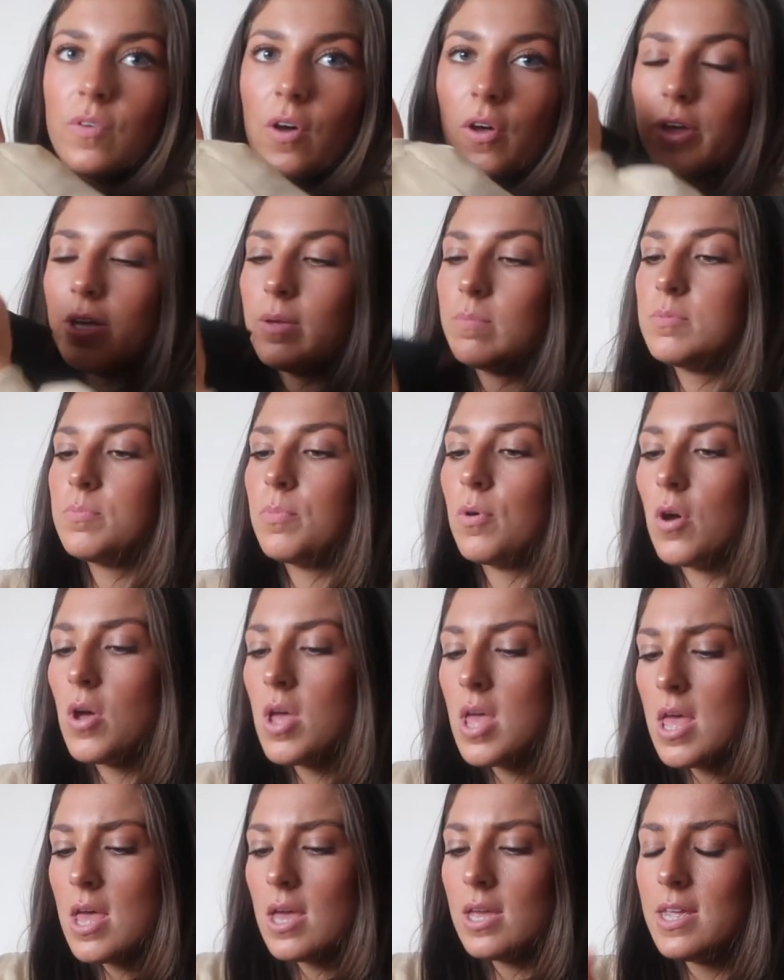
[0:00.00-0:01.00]
vibes but
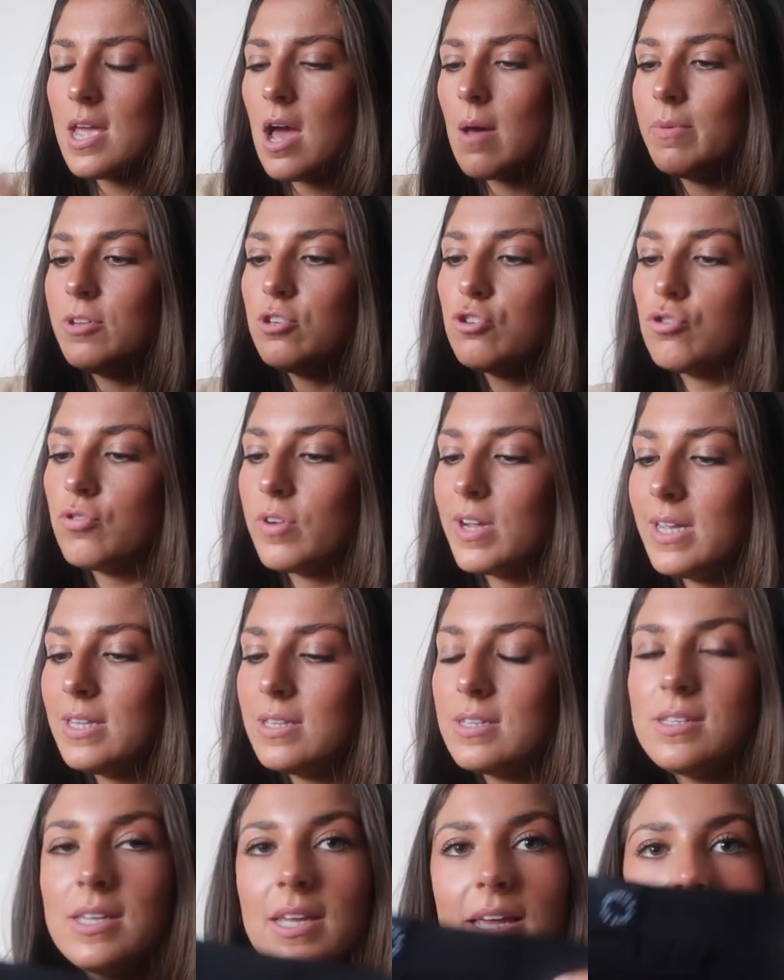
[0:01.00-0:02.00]
yeah i'm intrigued
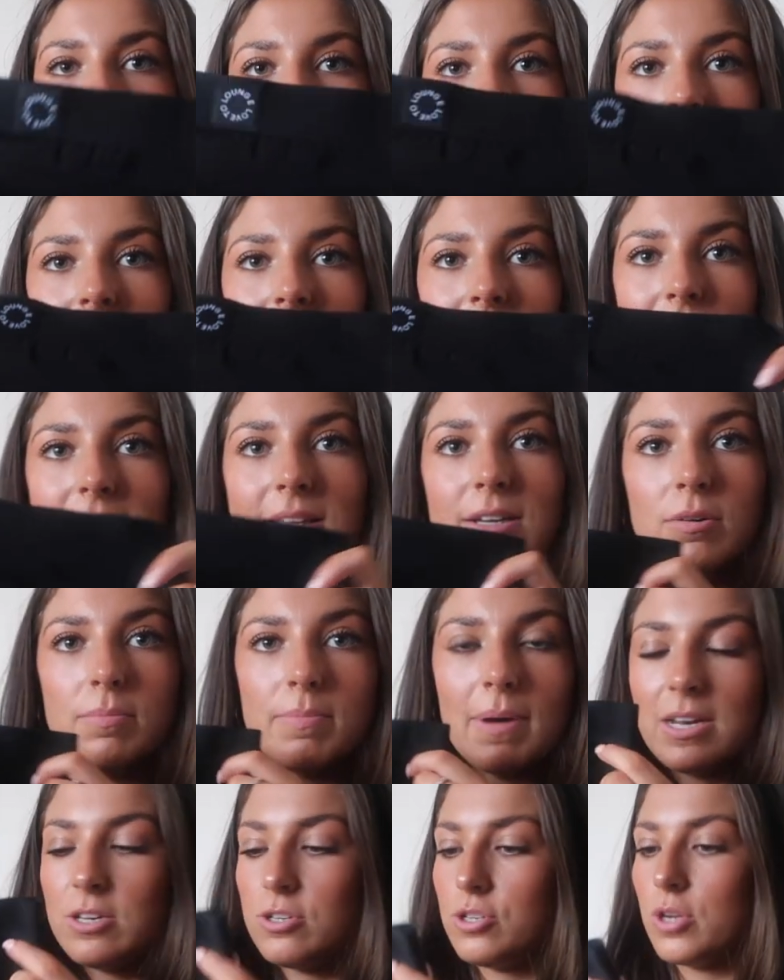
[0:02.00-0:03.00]
to see how these little
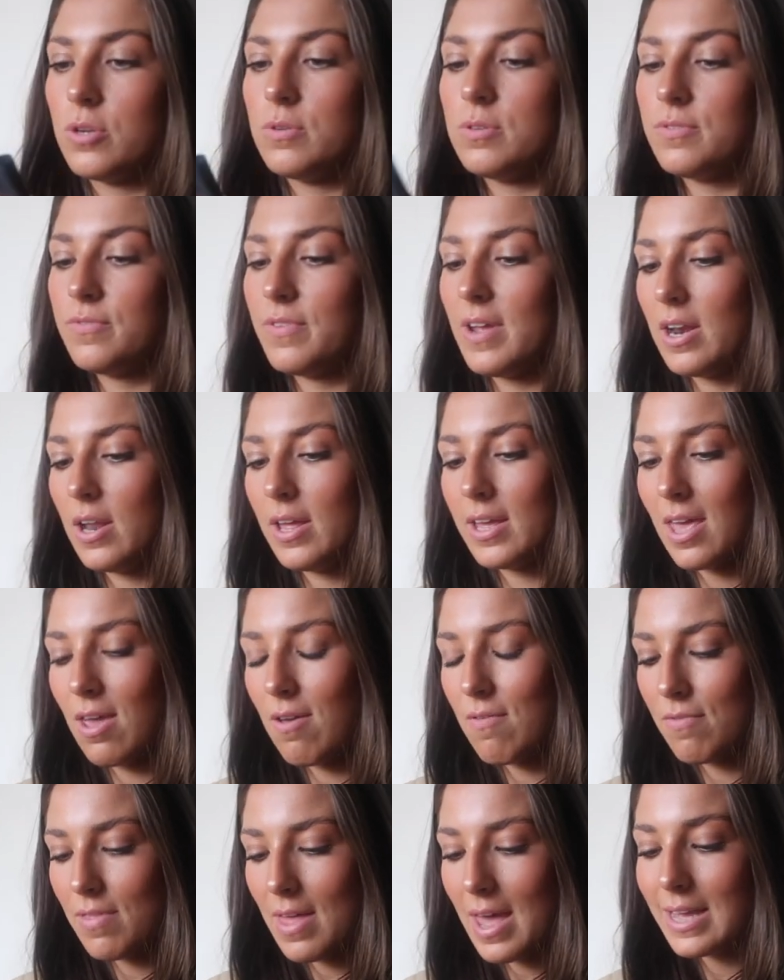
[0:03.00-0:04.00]
bandos fit like
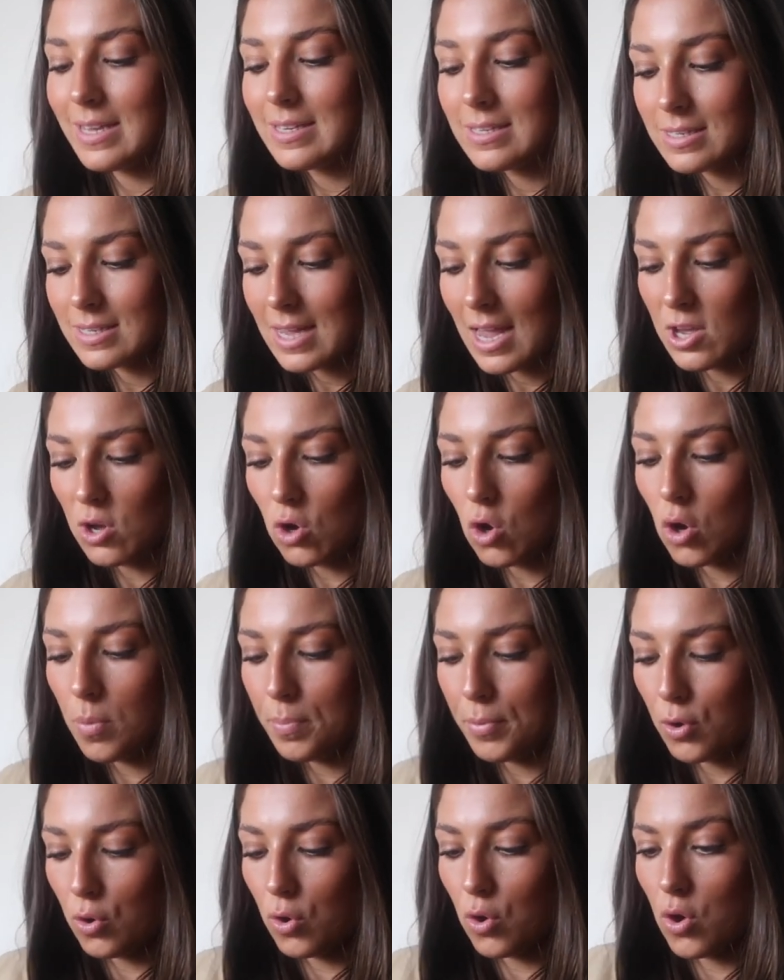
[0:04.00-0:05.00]
if they stay
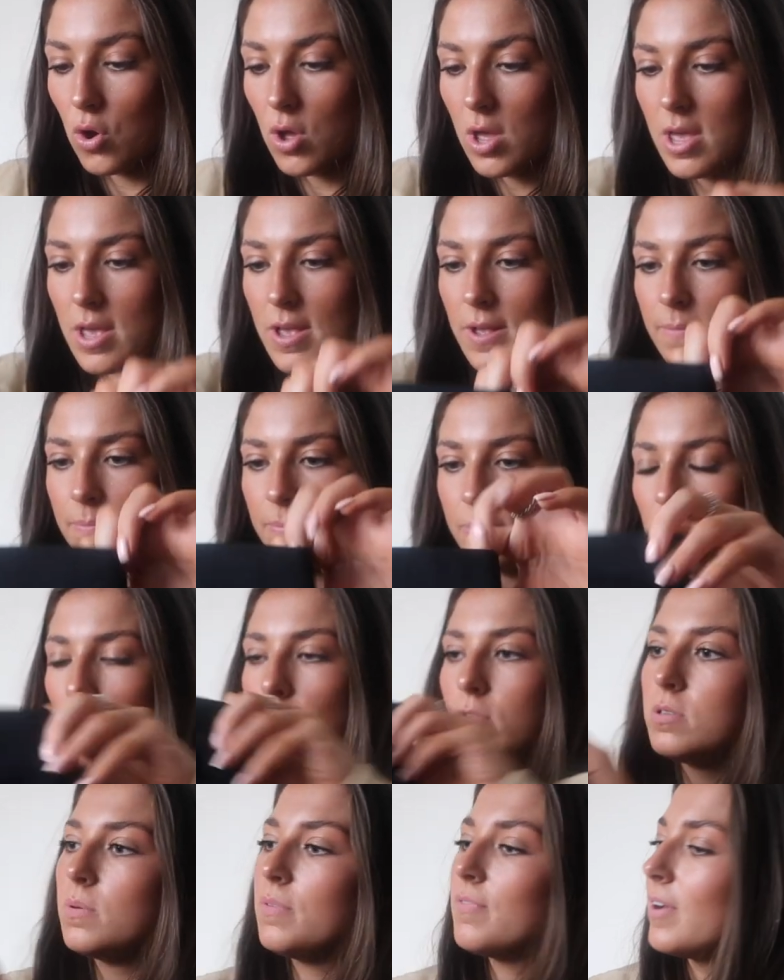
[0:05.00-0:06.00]
up or
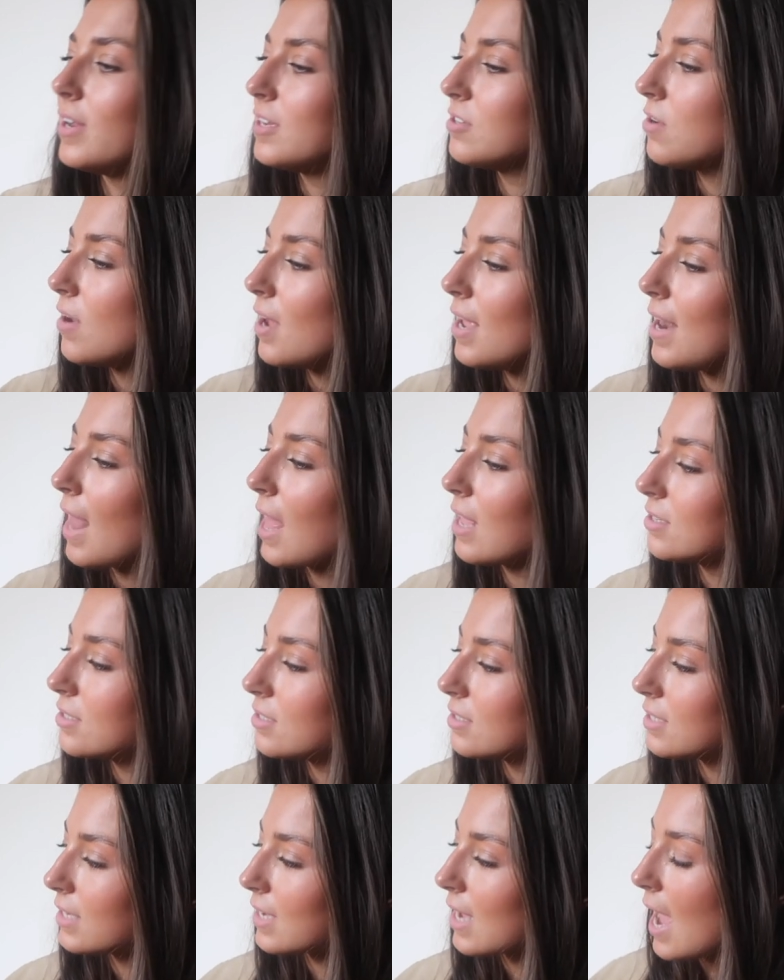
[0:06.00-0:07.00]
oh to be fair it's got
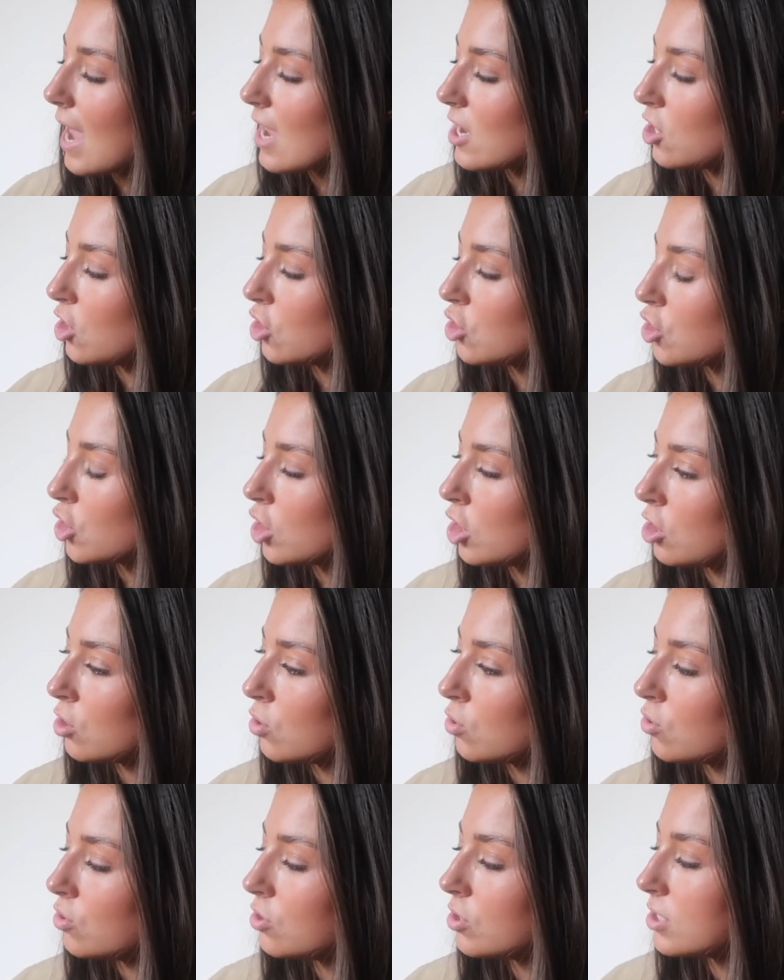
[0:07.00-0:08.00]
elastication
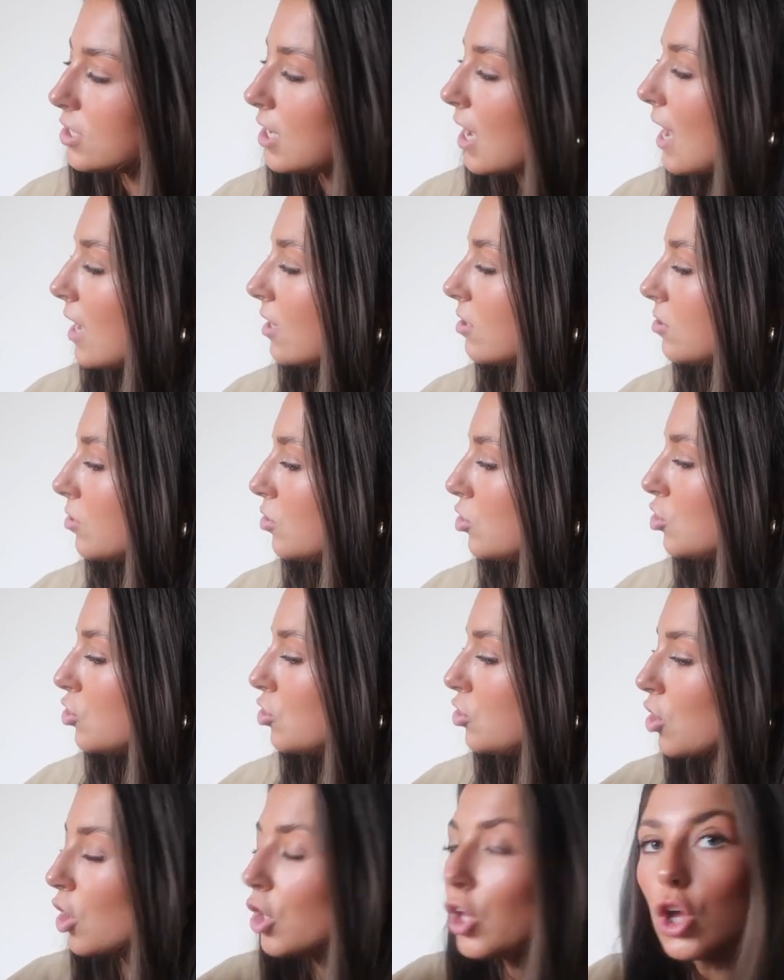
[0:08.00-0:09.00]
under so it
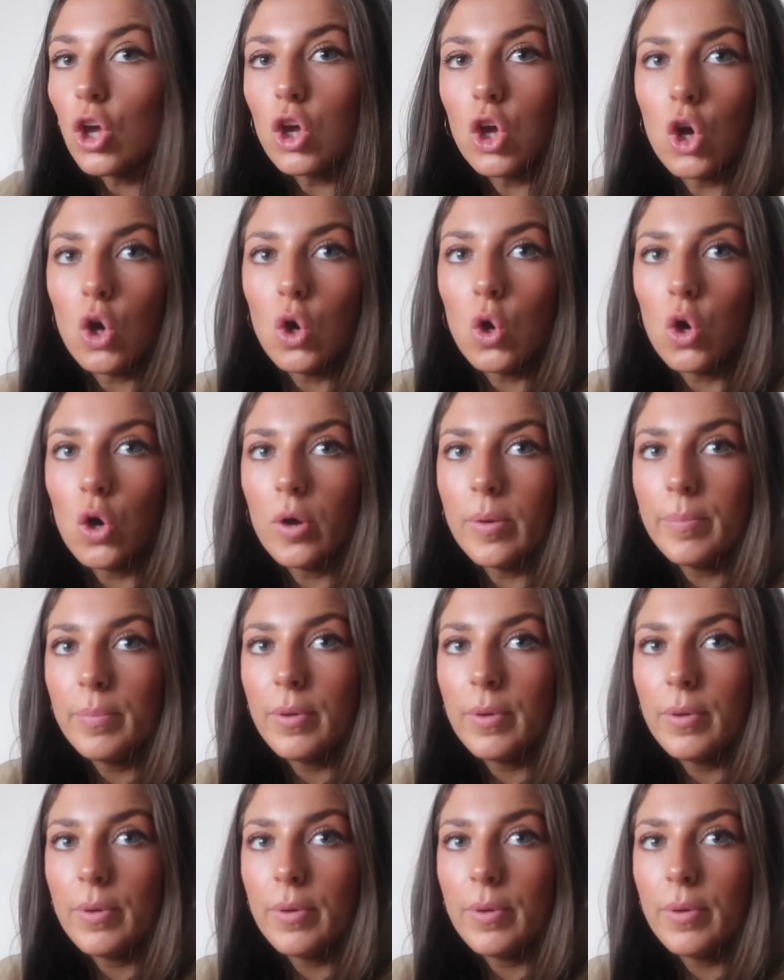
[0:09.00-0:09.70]
should like cup